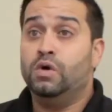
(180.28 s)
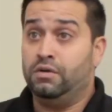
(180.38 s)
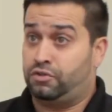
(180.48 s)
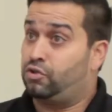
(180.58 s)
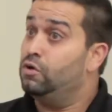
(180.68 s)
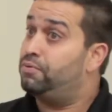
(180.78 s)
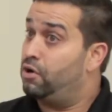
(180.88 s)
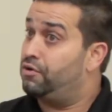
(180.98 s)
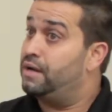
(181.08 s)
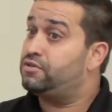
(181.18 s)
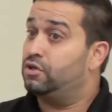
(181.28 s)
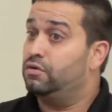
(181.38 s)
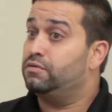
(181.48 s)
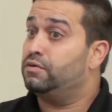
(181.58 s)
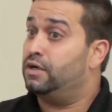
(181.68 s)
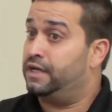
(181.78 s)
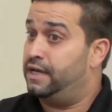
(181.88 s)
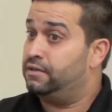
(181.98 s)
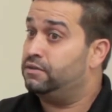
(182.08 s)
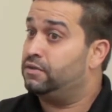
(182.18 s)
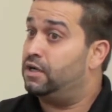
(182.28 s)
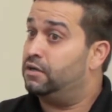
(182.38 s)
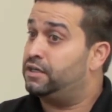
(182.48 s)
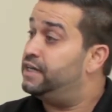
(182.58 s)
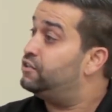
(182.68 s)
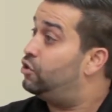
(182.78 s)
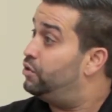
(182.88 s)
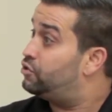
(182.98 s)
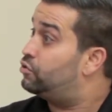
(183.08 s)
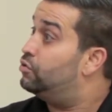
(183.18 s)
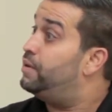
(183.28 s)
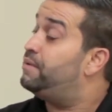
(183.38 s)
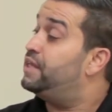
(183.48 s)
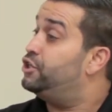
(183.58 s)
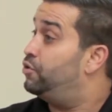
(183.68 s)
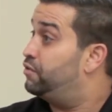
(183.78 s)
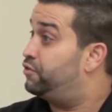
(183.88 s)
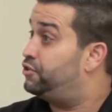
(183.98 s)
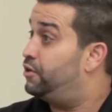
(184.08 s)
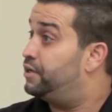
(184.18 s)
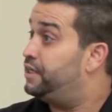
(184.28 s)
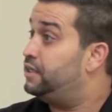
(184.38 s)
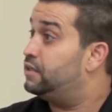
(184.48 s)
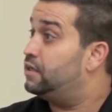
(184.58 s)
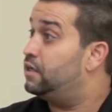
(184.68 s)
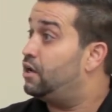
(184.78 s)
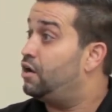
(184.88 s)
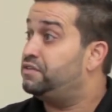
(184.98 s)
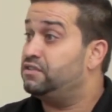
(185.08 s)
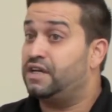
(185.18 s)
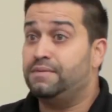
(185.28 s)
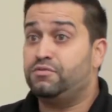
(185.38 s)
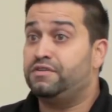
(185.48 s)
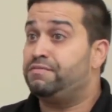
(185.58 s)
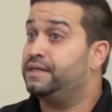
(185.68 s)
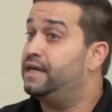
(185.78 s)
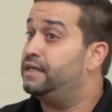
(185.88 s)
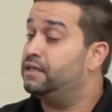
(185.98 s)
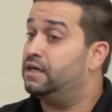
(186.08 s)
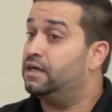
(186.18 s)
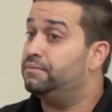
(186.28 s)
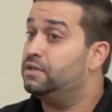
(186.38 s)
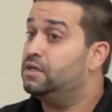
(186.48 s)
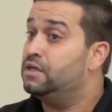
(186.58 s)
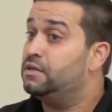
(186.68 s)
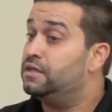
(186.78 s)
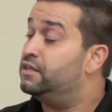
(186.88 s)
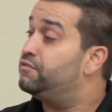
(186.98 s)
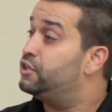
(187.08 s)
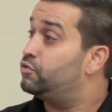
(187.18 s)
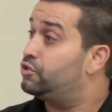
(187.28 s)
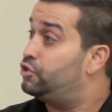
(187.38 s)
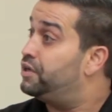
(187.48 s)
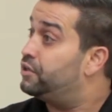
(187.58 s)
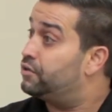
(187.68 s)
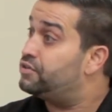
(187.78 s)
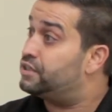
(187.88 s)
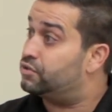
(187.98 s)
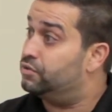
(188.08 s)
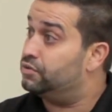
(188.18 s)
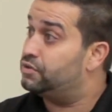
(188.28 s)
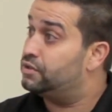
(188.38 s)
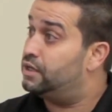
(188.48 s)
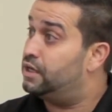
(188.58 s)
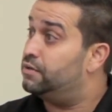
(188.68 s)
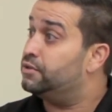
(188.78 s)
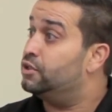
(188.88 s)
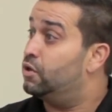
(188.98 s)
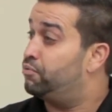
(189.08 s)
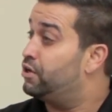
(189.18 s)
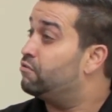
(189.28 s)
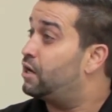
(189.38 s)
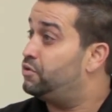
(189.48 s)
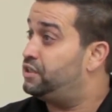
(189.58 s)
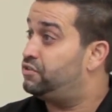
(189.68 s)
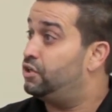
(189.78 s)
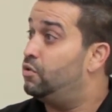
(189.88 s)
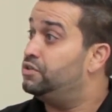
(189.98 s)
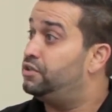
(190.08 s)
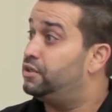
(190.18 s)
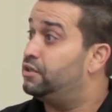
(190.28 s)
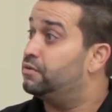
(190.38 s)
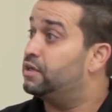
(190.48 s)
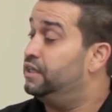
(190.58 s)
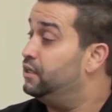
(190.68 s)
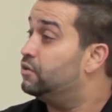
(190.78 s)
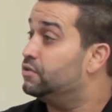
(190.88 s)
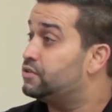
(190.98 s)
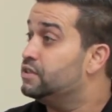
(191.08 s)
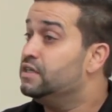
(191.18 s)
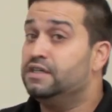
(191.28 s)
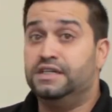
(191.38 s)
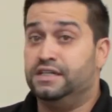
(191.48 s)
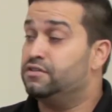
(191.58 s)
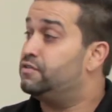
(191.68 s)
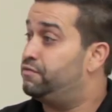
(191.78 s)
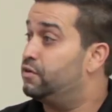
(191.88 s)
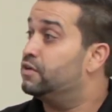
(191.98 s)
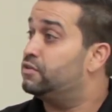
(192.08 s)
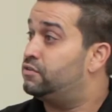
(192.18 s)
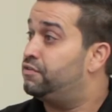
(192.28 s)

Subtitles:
Well, school programs. So again, kids going to school, maybe they join a fraternity. Oftentimes we've been getting individuals joining nursing schools. A prerequisite to go into their clinicals is for